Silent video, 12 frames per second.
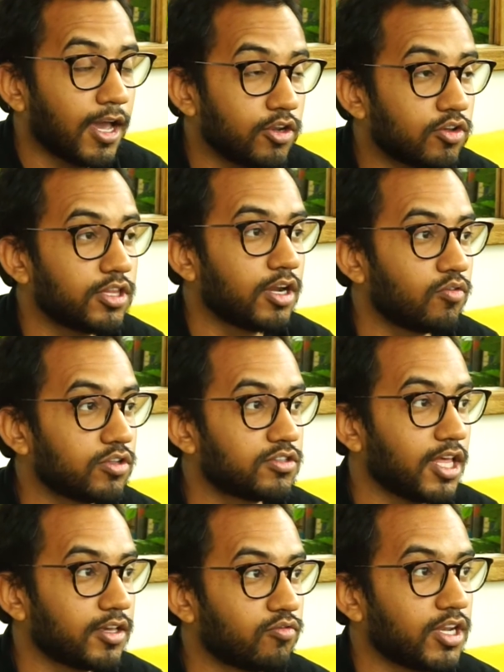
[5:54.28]
I know there
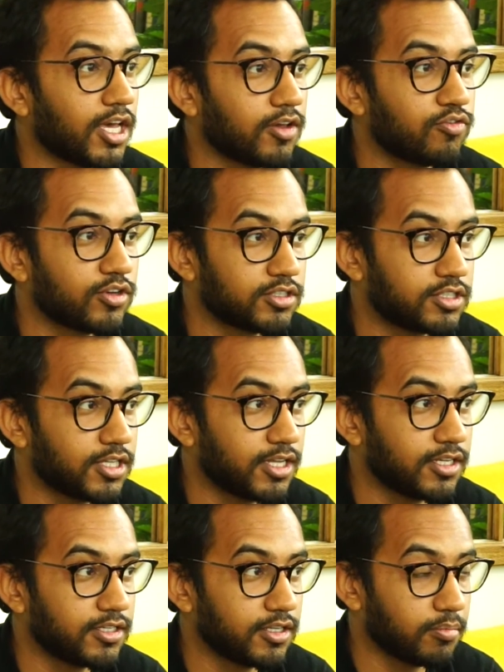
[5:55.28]
was, like, when I first
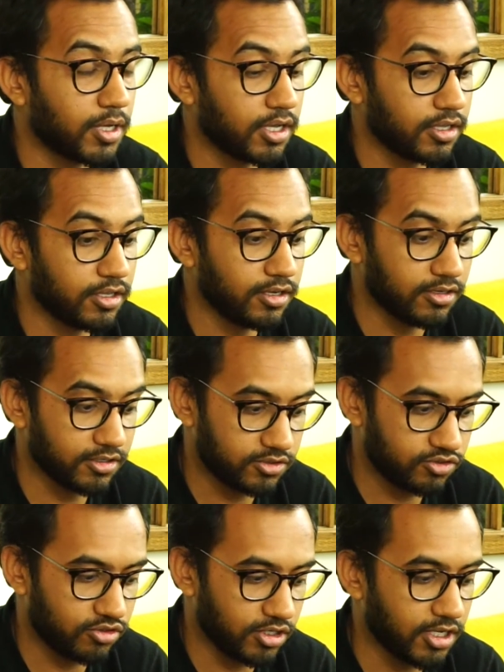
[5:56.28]
said it in my
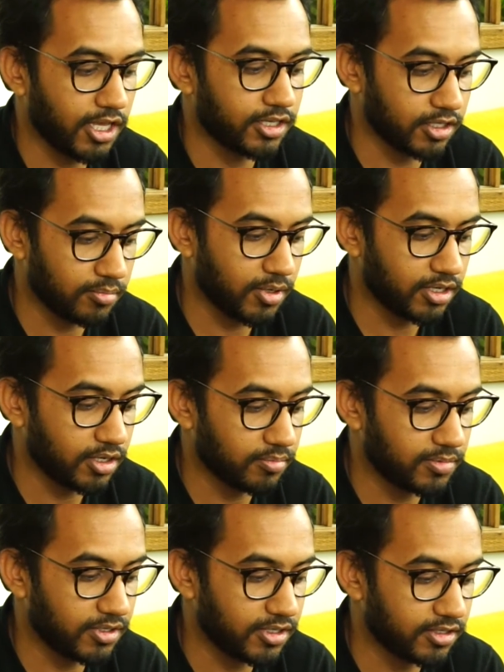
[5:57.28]
industry, like in my
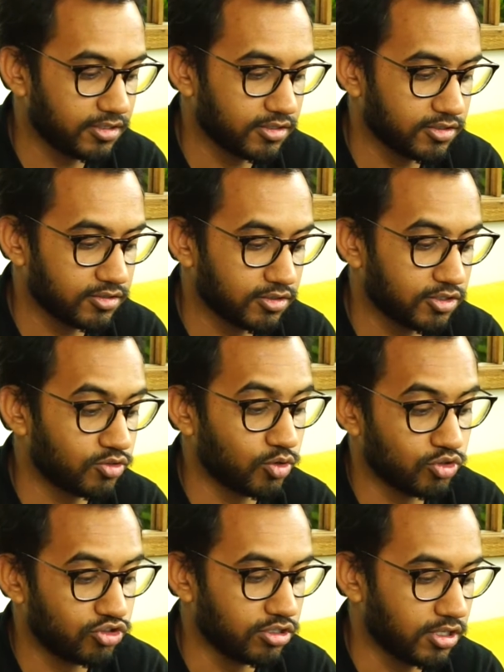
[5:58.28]
company that is
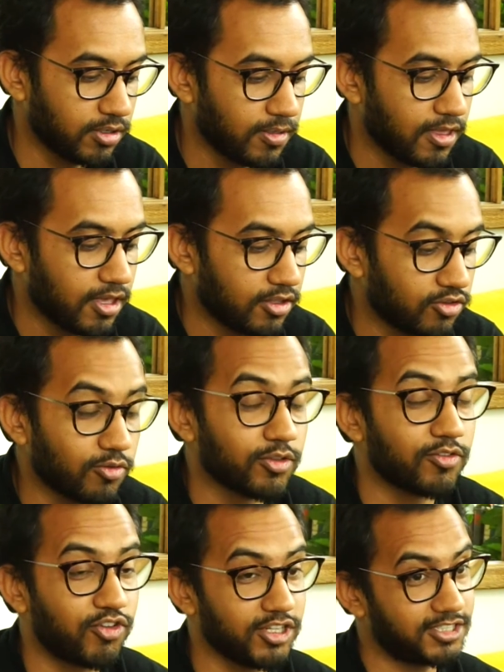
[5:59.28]
coaching, yeah? So
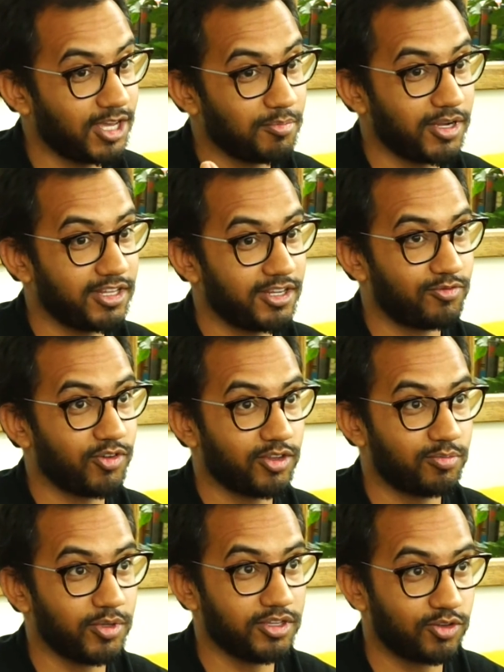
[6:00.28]
the first comment that
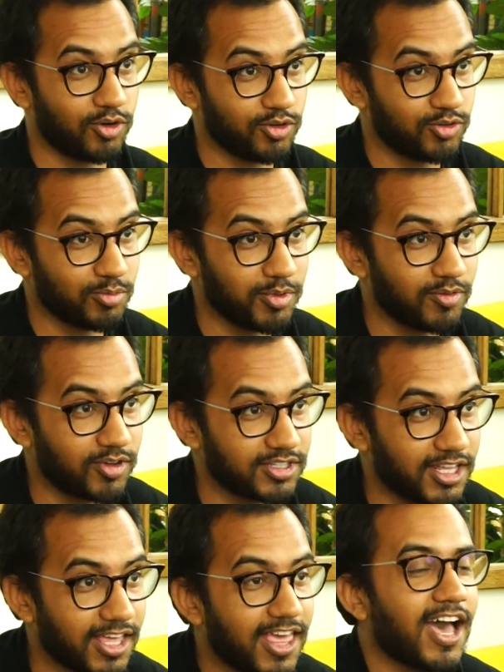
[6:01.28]
was being thrown to me
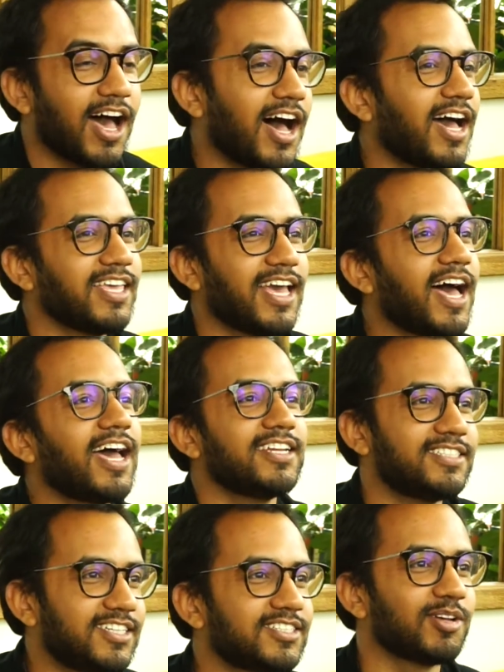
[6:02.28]
was like, yeah,
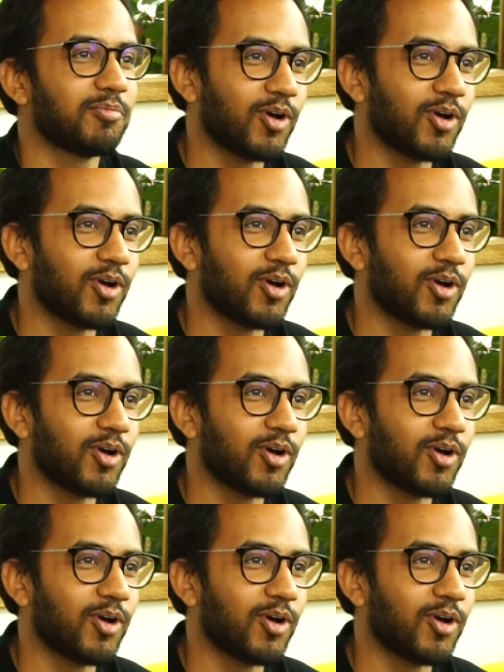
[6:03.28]
it's just